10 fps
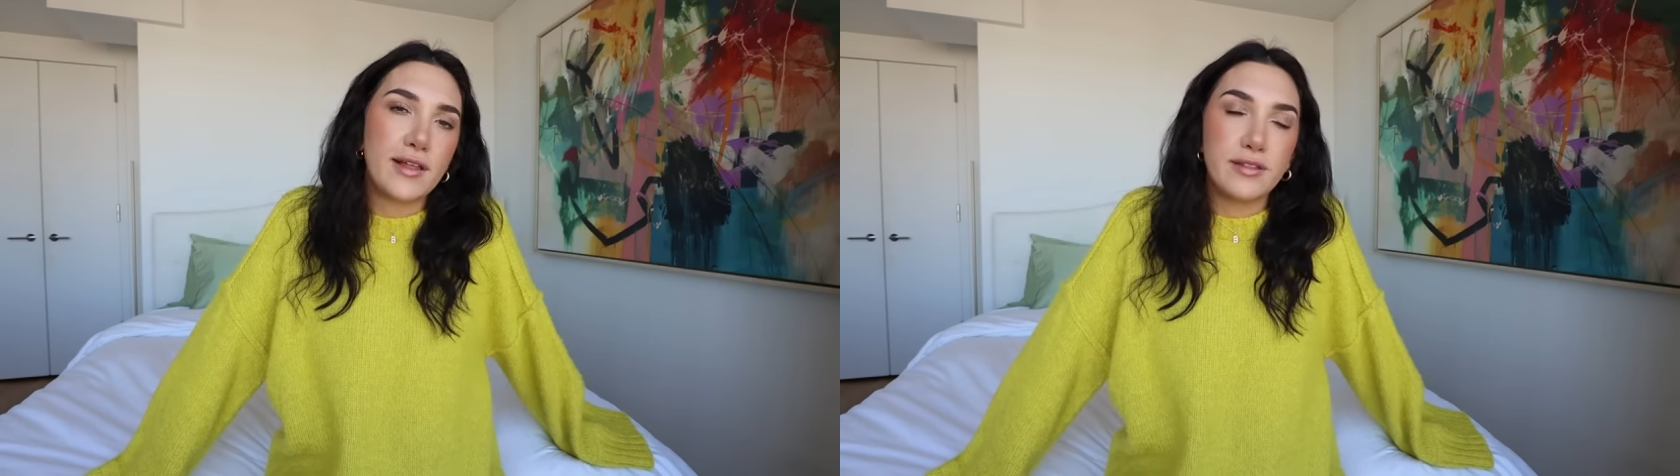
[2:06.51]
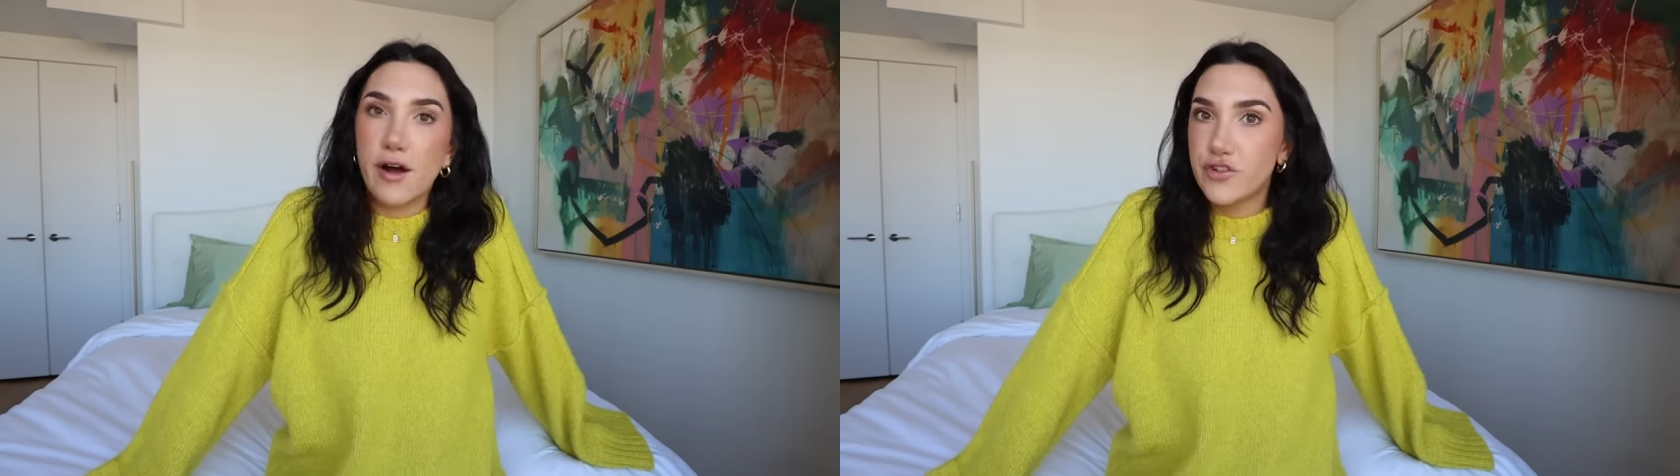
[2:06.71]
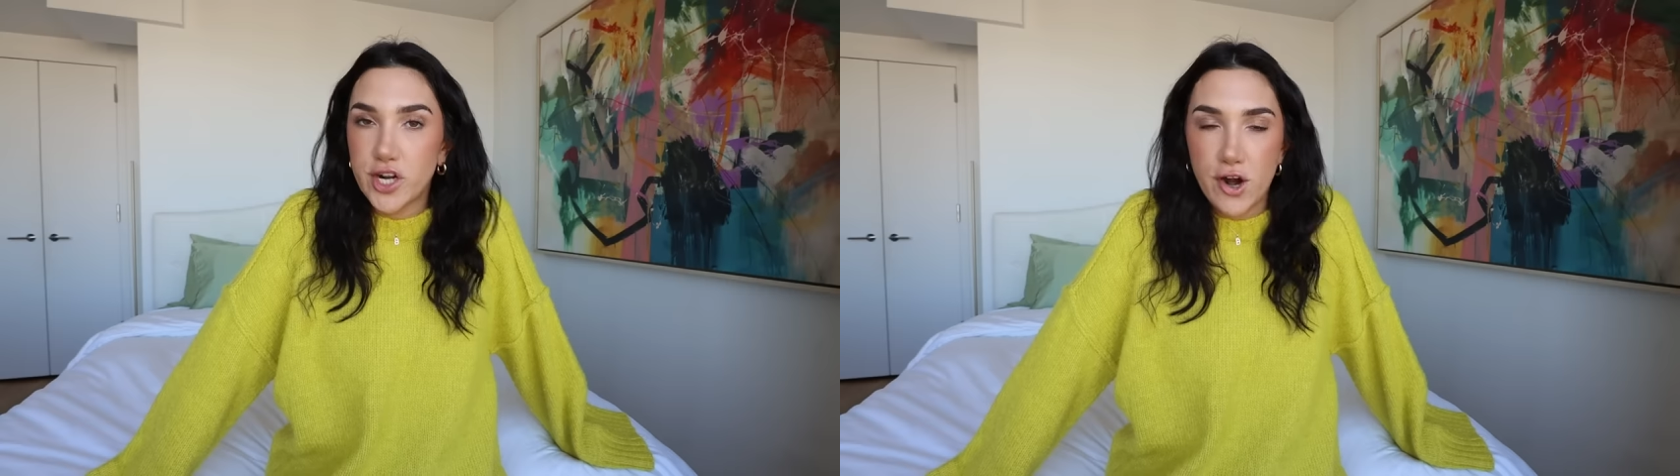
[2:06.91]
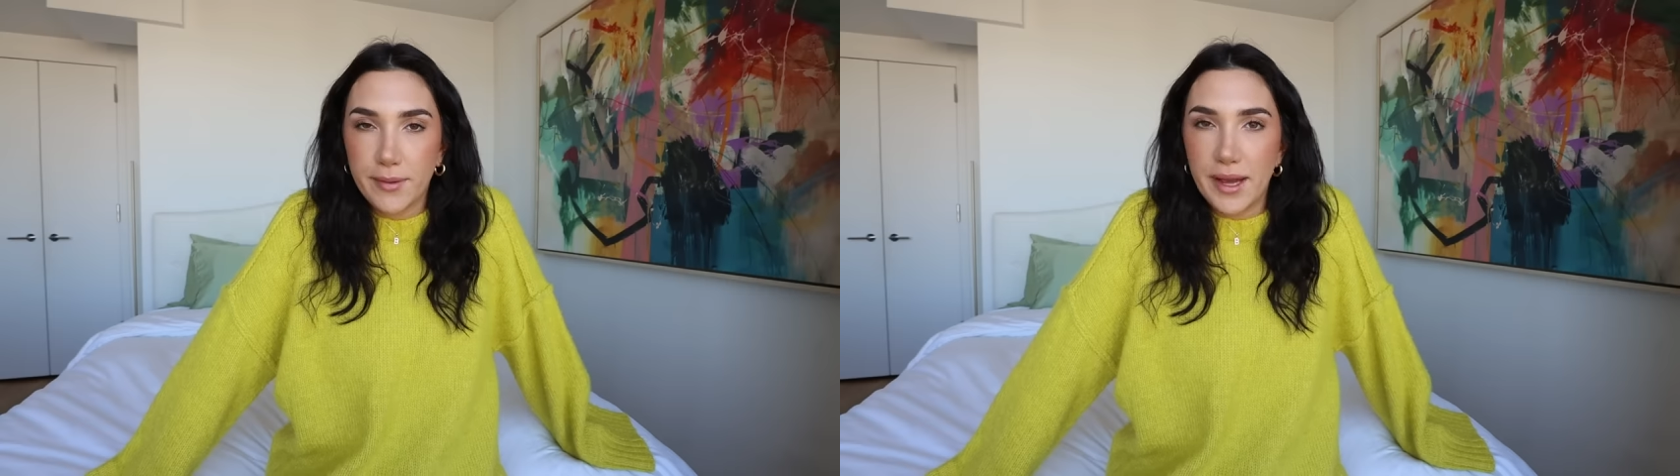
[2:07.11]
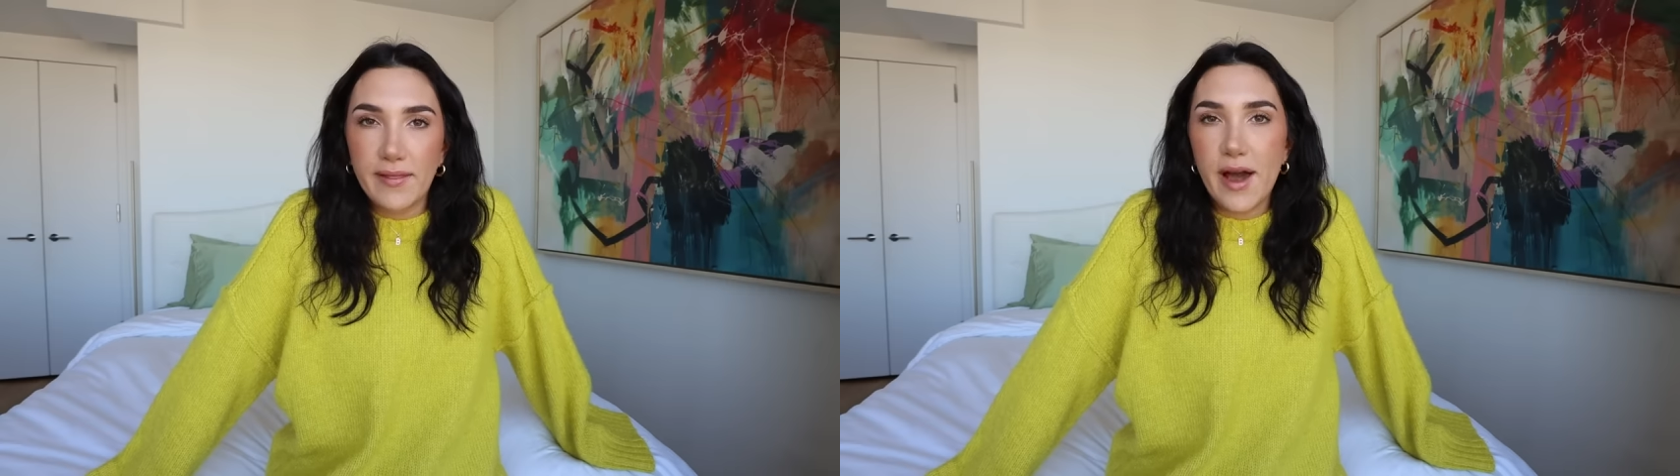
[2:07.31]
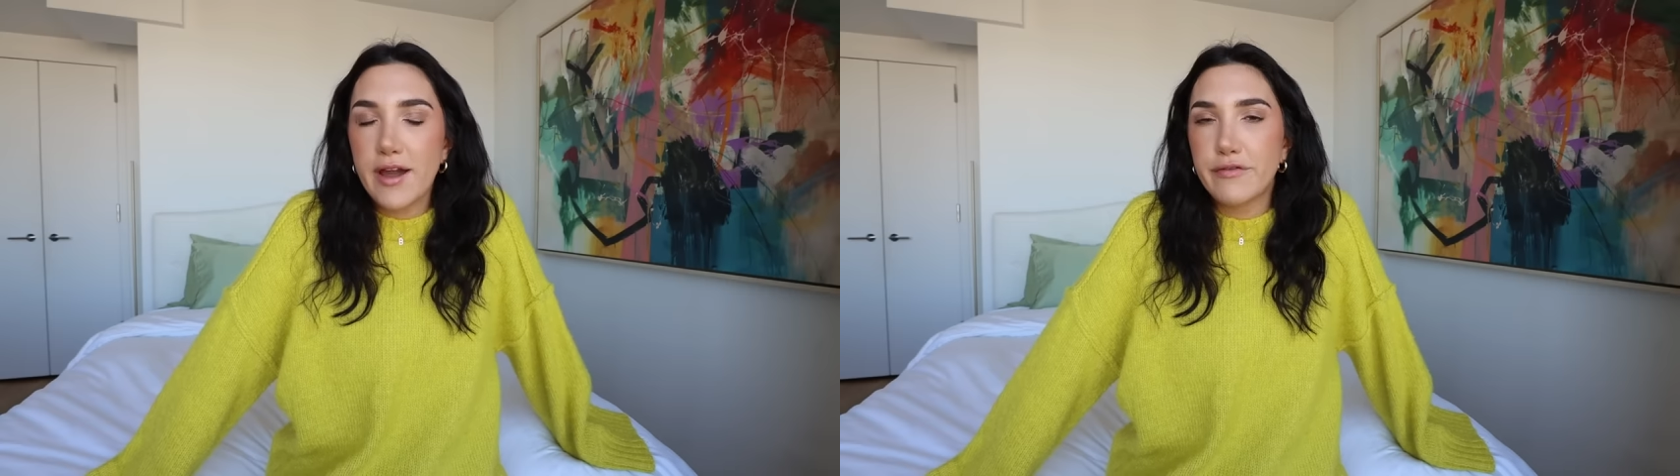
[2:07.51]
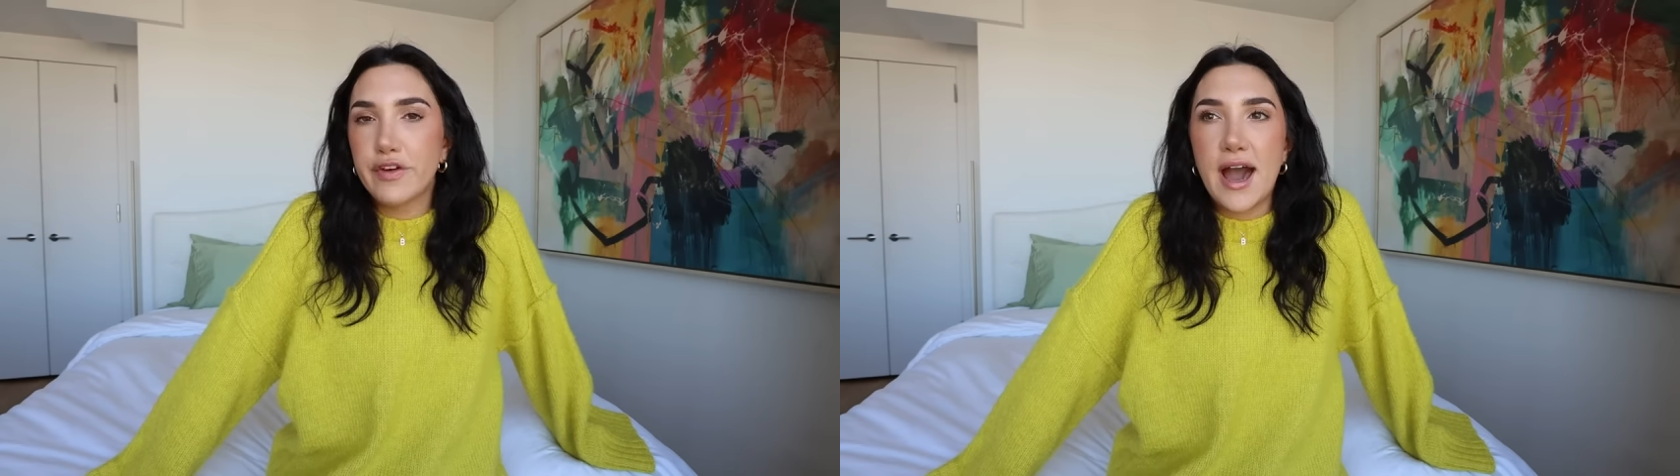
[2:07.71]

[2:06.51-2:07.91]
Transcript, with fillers: I love sharing my life.